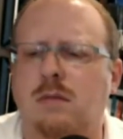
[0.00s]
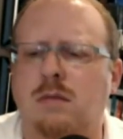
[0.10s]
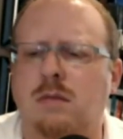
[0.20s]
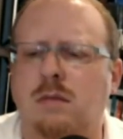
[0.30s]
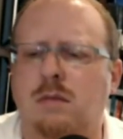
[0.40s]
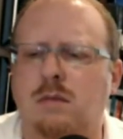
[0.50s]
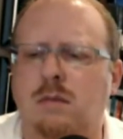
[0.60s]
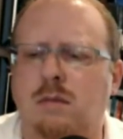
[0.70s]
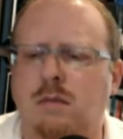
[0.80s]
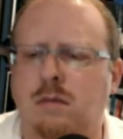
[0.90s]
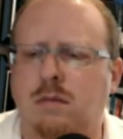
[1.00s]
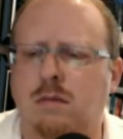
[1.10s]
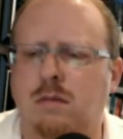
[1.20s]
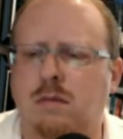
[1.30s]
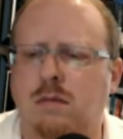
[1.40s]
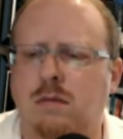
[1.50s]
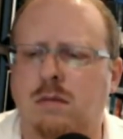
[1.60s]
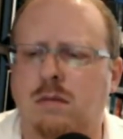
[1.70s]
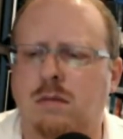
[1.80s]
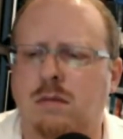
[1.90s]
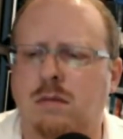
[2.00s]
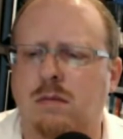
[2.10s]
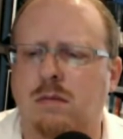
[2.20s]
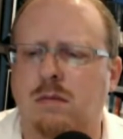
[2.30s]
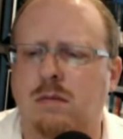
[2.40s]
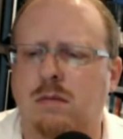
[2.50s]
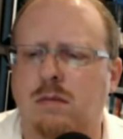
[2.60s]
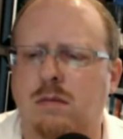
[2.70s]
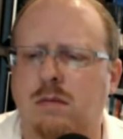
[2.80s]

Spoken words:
(not speaking)